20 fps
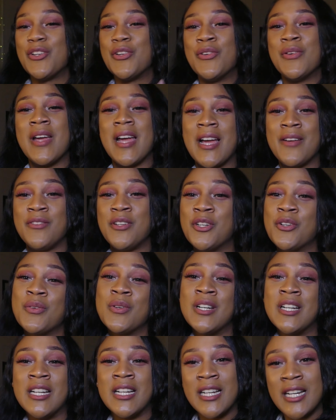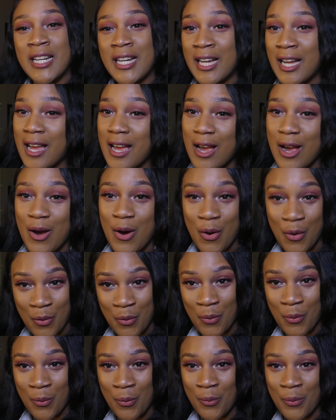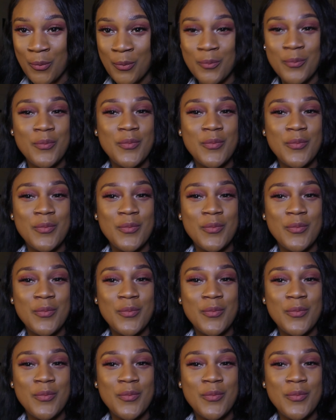you have your good old